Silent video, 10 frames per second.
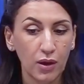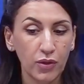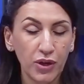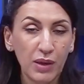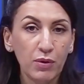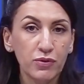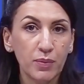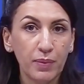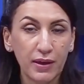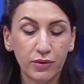The name of the
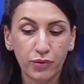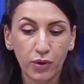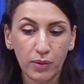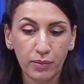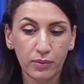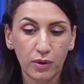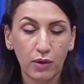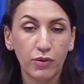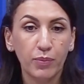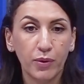platform
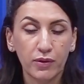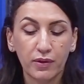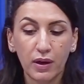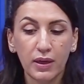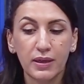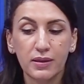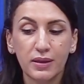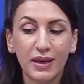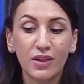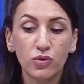of the portal
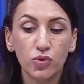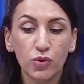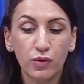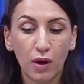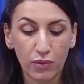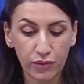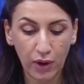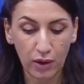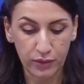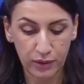is Études en
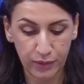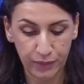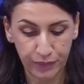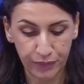France.